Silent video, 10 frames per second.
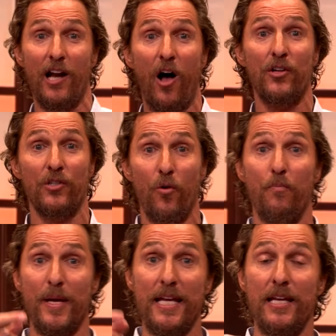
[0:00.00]
also
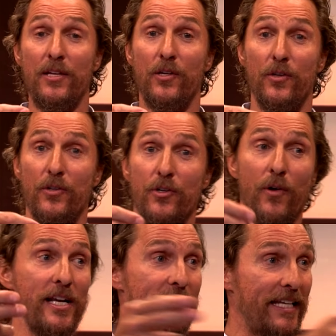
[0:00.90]
be your
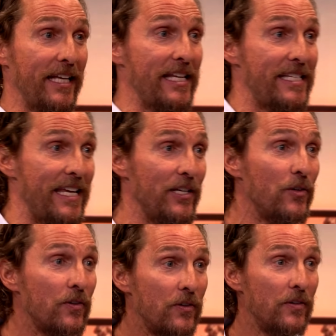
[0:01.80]
greatest Achilles heel?
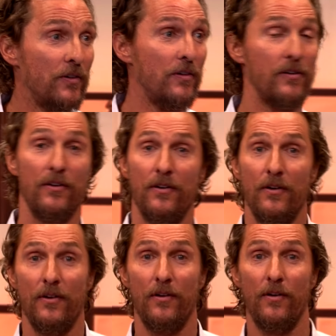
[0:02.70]

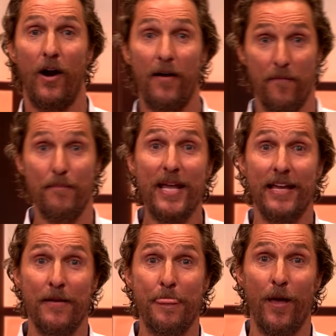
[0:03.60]
All right, me.
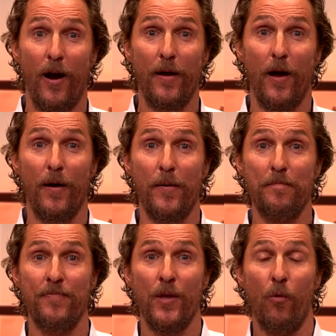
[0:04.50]
All right,
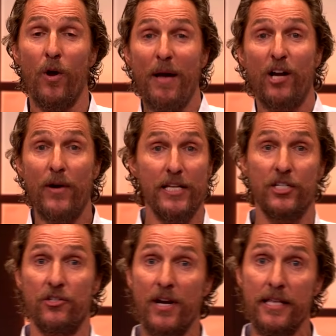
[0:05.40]
one of my greatest
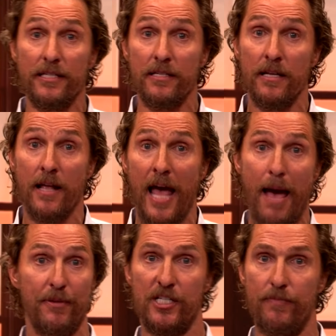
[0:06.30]
strengths
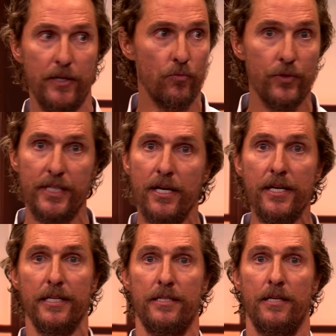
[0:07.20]
happens to be
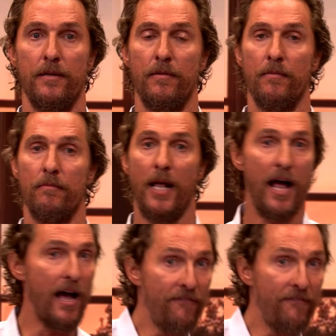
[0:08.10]
resilience. Man, I